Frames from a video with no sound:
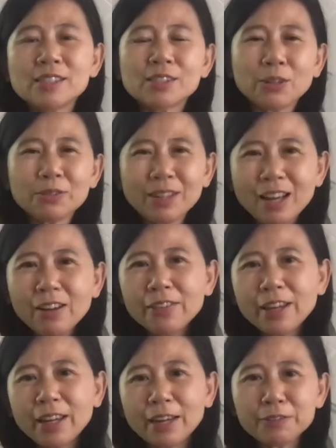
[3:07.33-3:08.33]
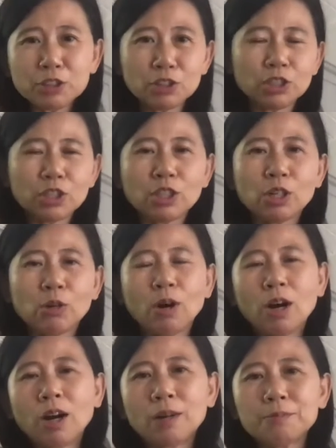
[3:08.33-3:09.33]
So now that I have just,
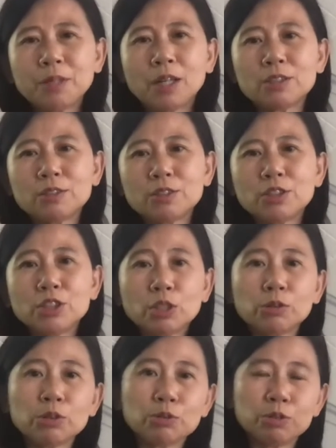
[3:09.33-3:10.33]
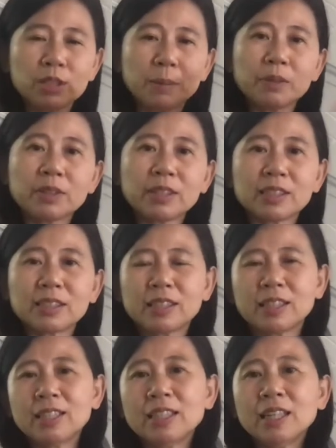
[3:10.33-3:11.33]
show you some of
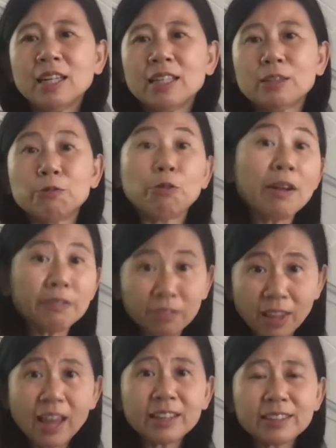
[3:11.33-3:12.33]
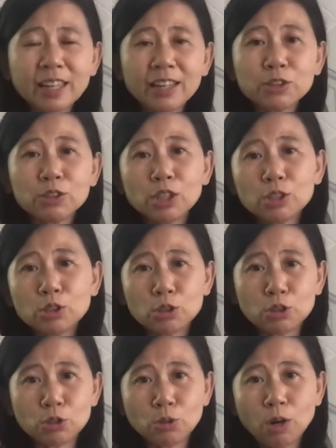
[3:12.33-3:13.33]
the red flag that you need
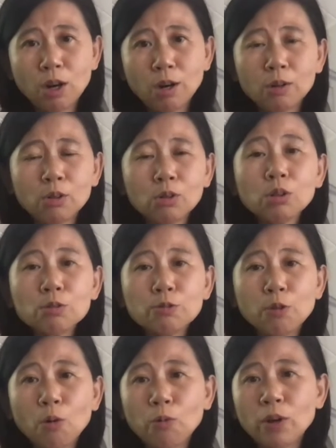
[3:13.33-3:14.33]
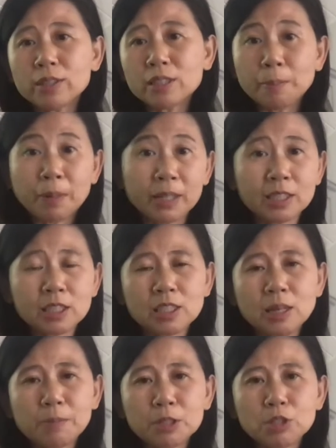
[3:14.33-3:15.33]
to look for when somebody's
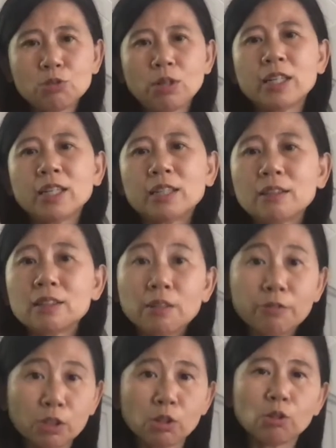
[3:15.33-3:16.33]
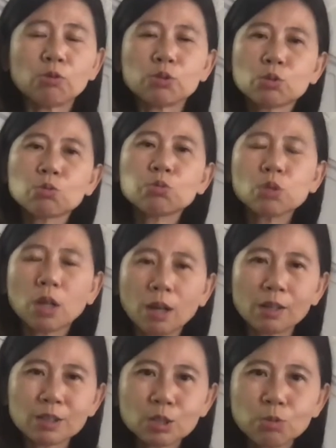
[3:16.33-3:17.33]
demonstrating difficult
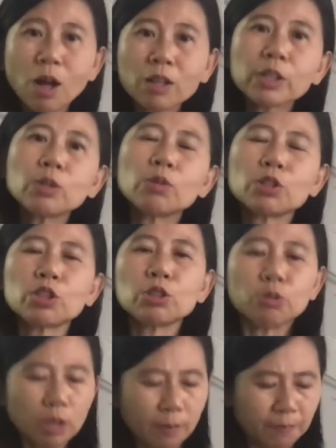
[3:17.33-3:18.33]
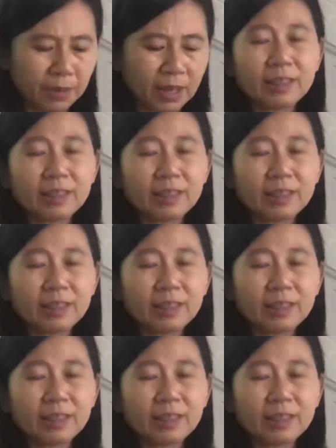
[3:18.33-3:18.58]
swallowing or chewing.